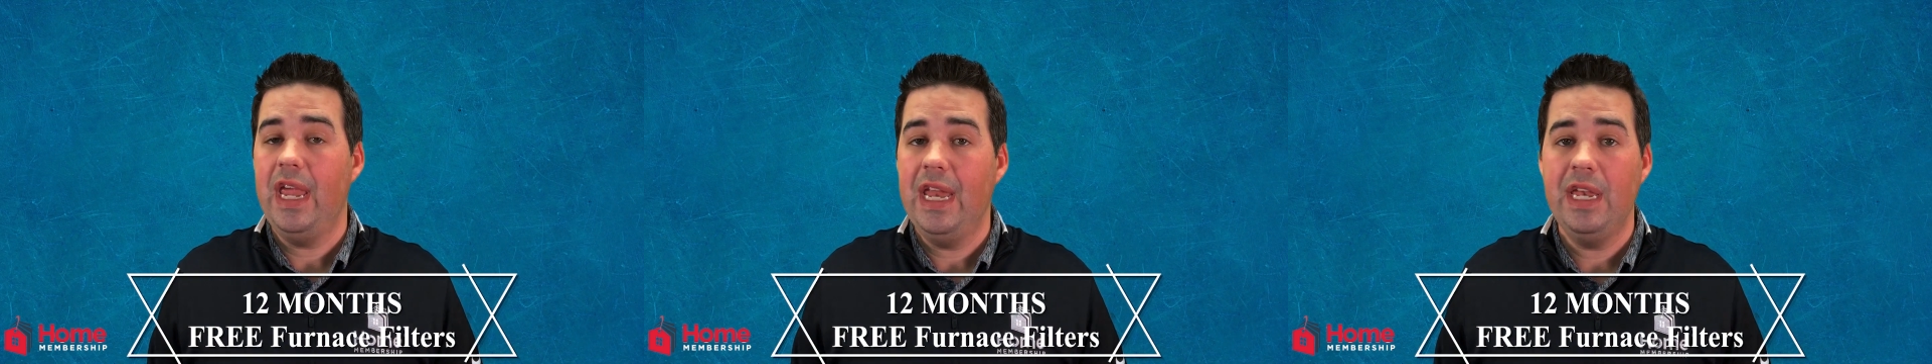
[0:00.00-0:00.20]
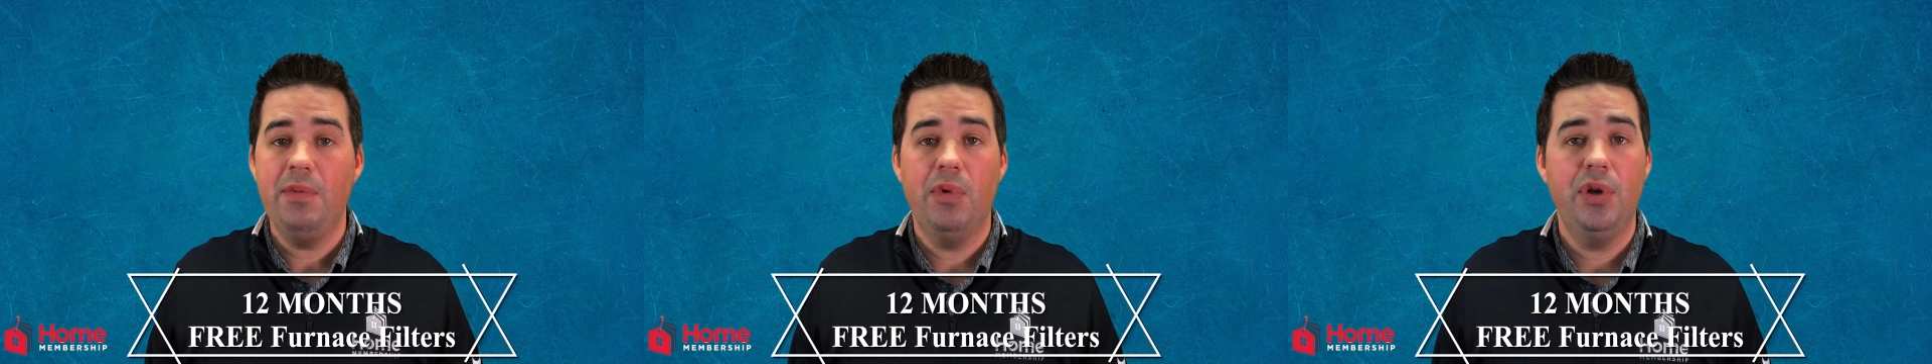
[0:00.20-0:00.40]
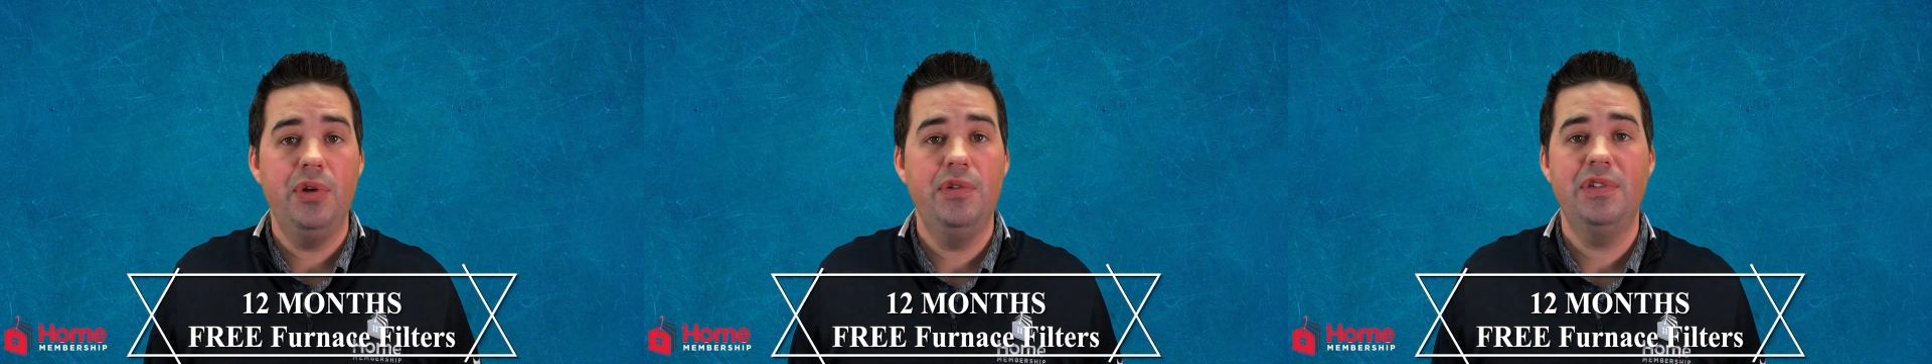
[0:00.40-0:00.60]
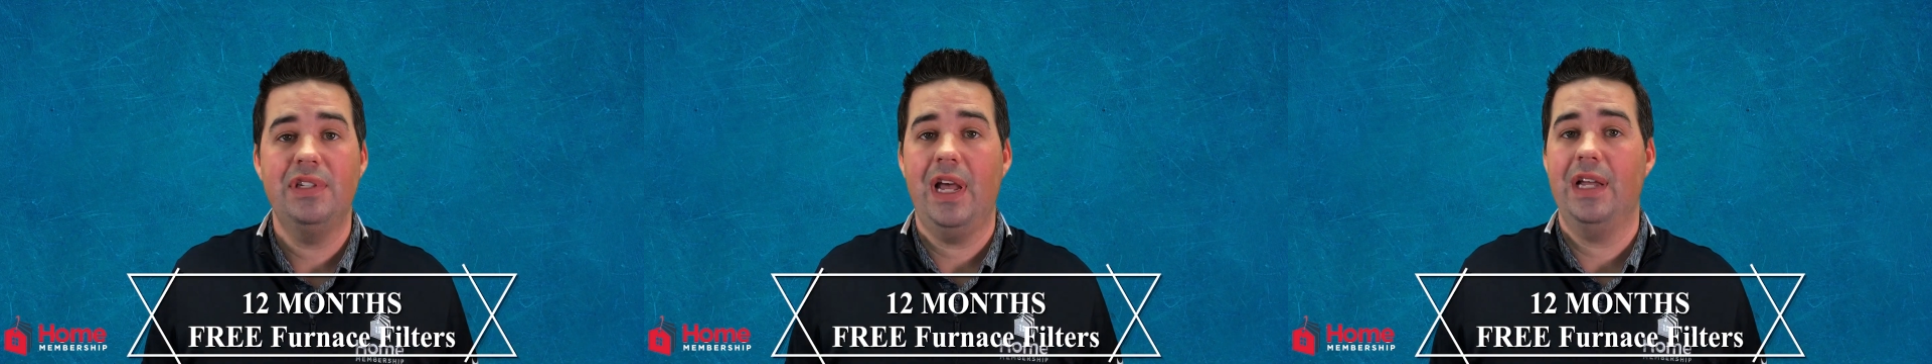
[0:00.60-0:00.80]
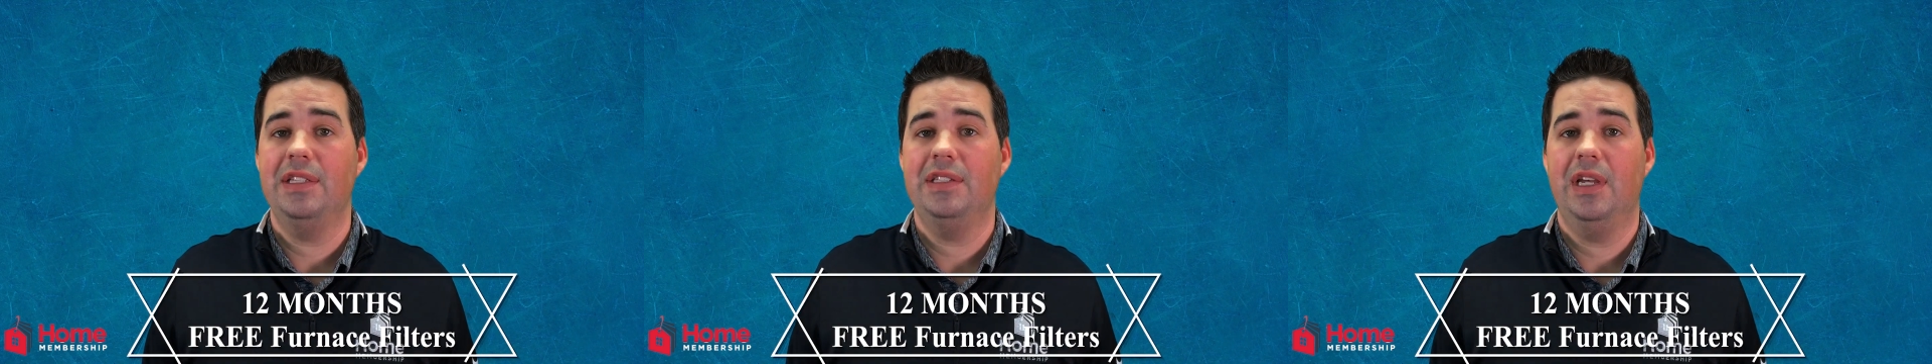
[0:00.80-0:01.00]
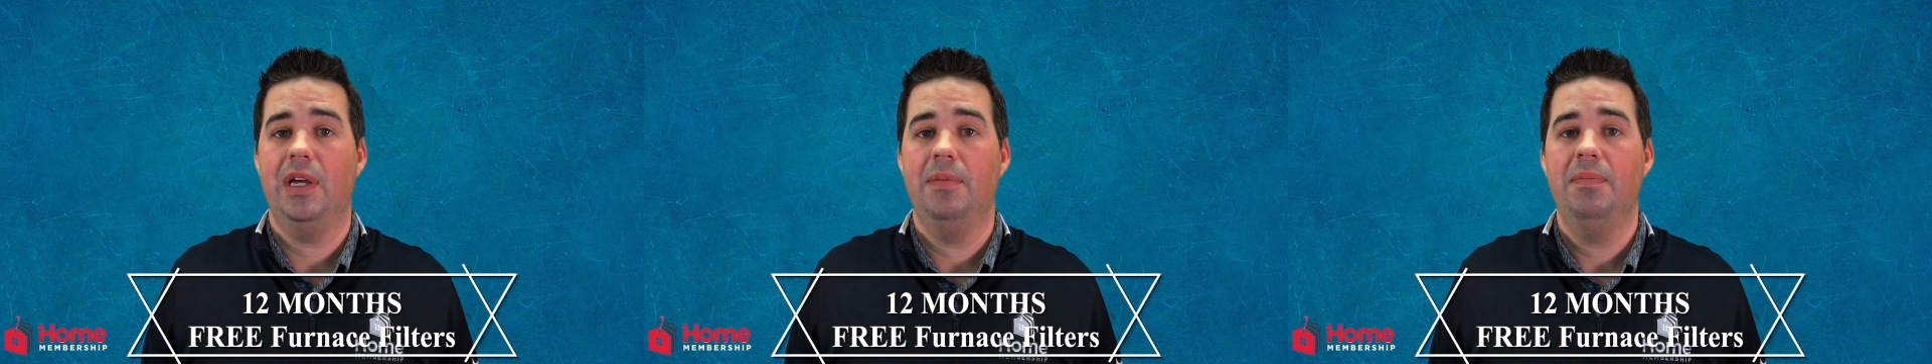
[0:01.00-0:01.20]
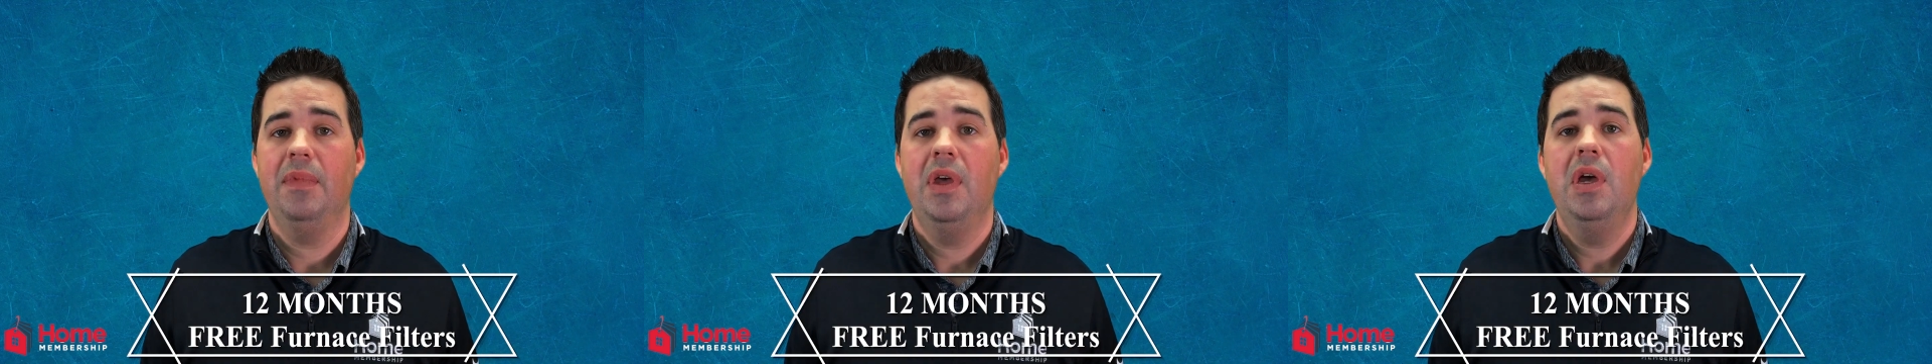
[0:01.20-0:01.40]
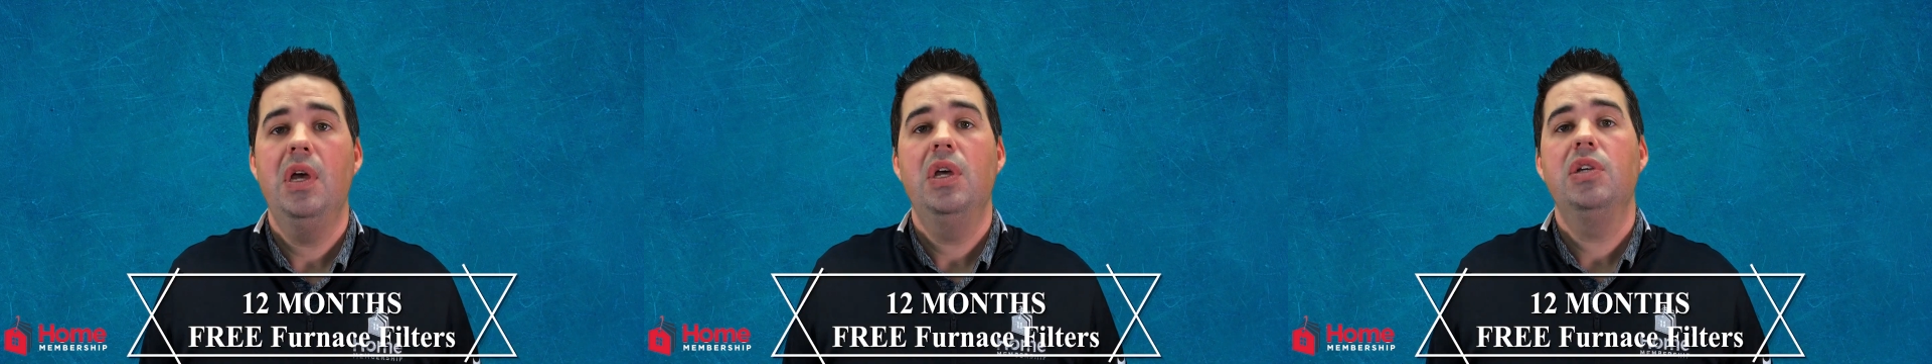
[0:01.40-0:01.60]
anyone who signs up.
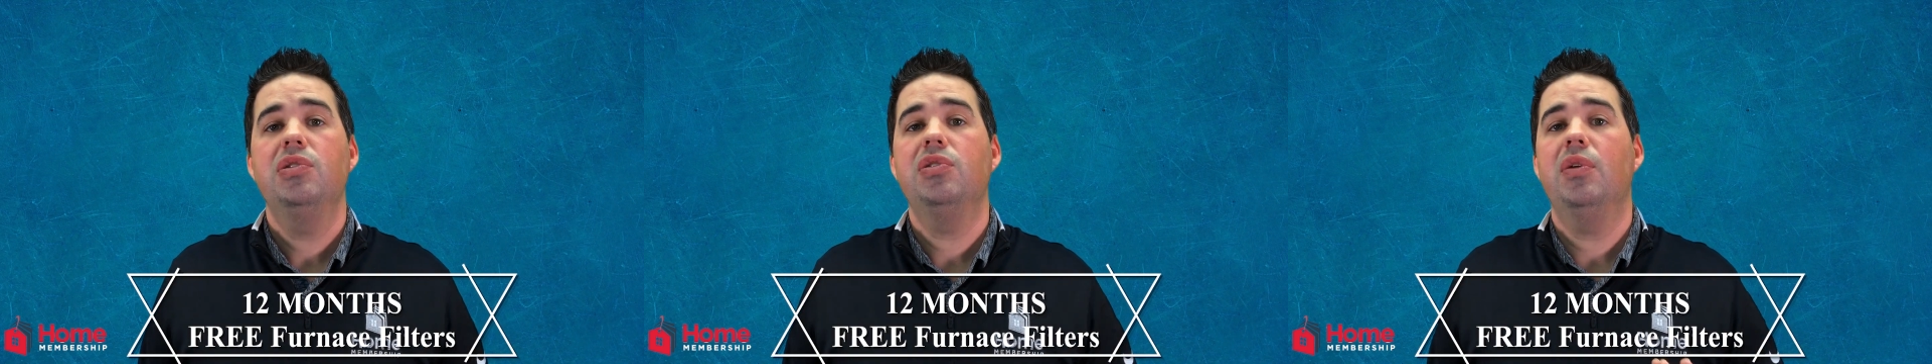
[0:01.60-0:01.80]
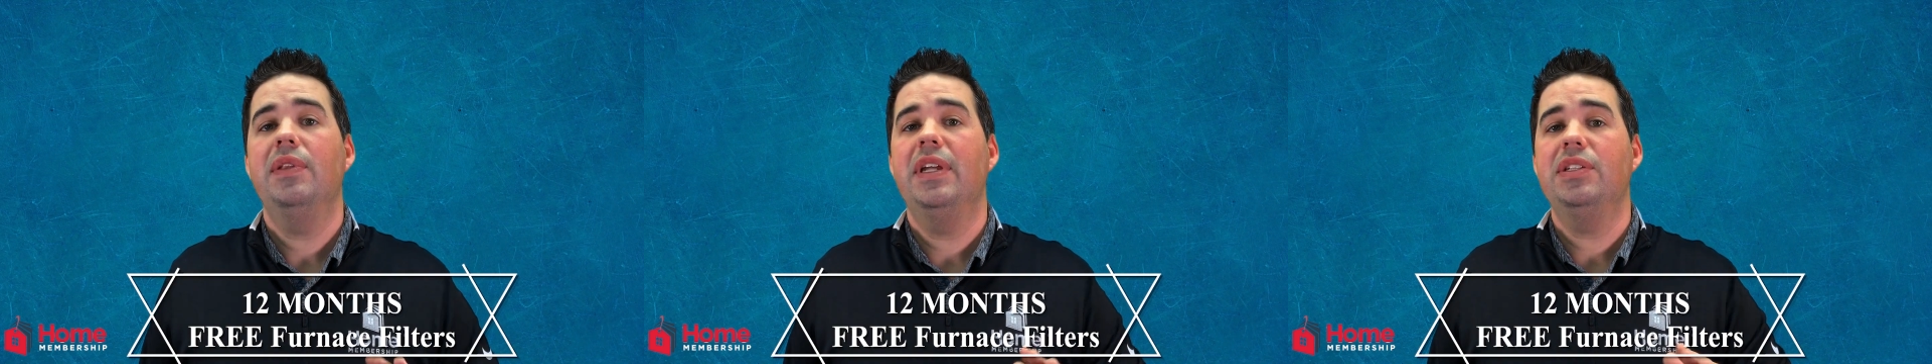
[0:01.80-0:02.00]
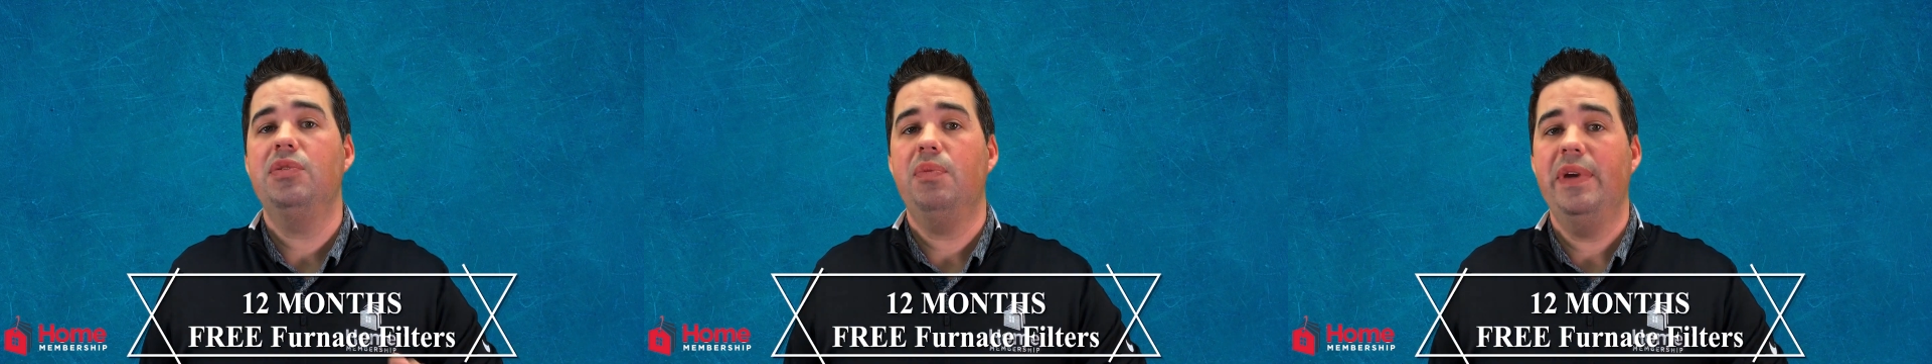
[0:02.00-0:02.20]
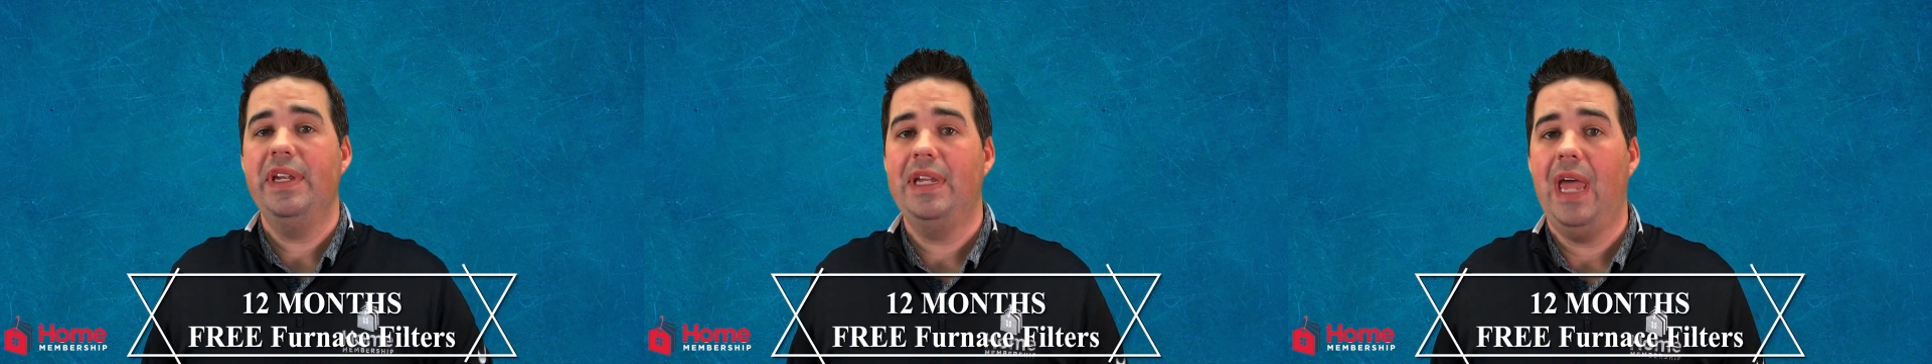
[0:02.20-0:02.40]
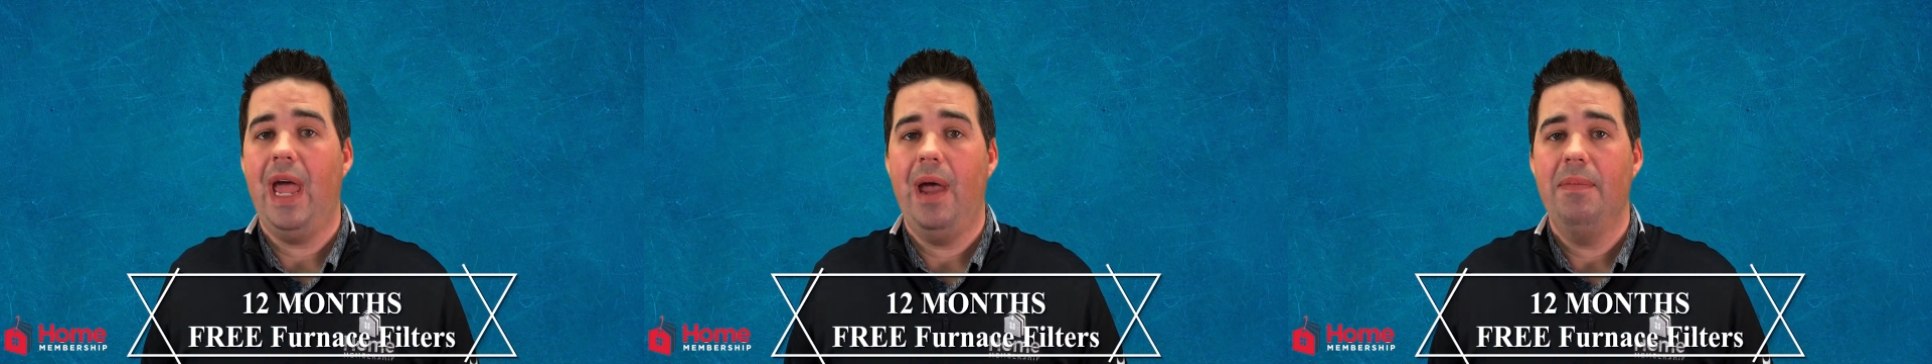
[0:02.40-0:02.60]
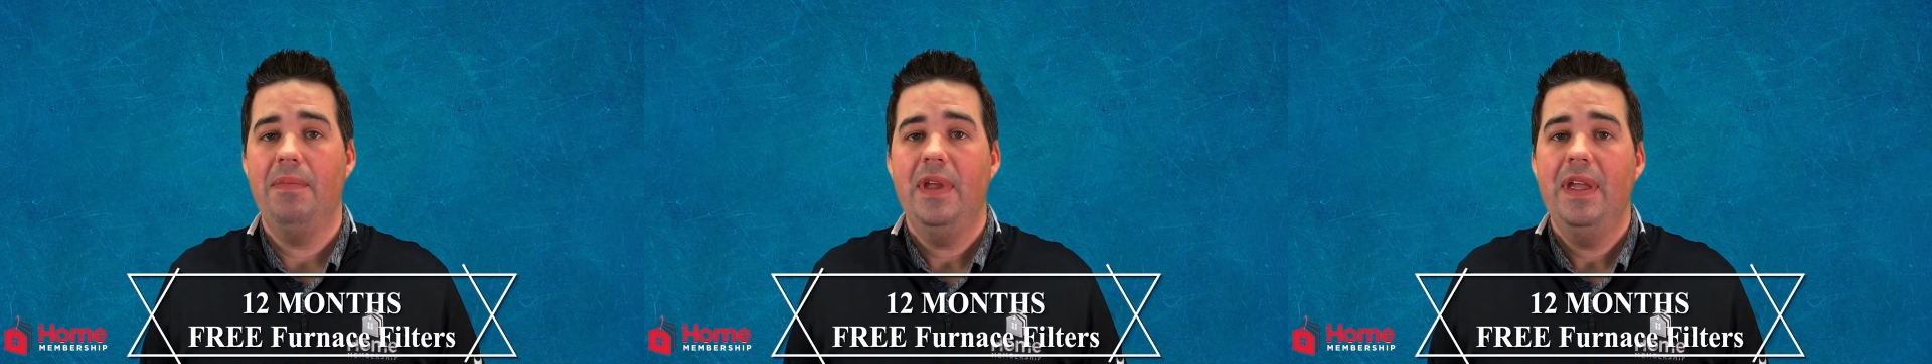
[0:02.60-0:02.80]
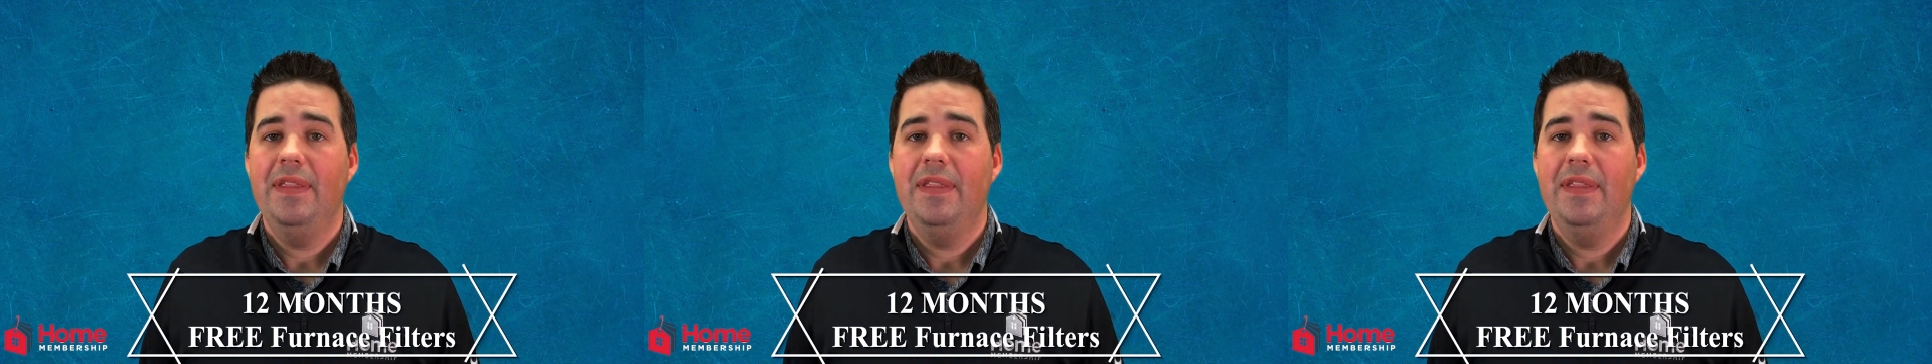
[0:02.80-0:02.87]
So let's recap.